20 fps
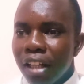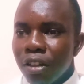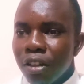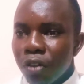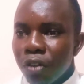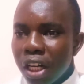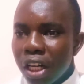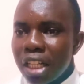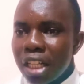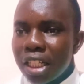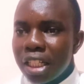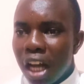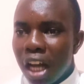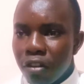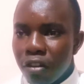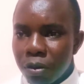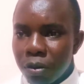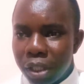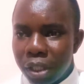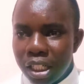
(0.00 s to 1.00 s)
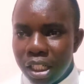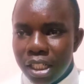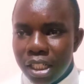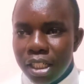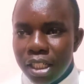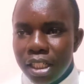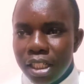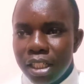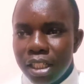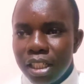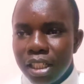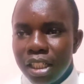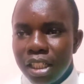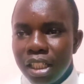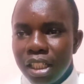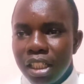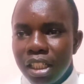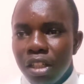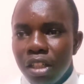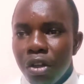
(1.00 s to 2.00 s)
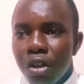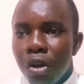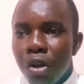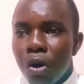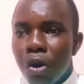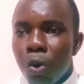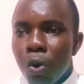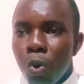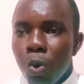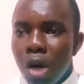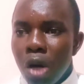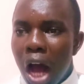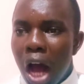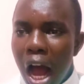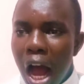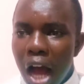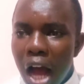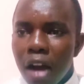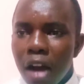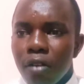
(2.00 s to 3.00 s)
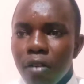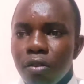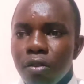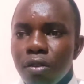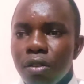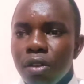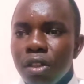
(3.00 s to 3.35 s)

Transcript: the various governments could have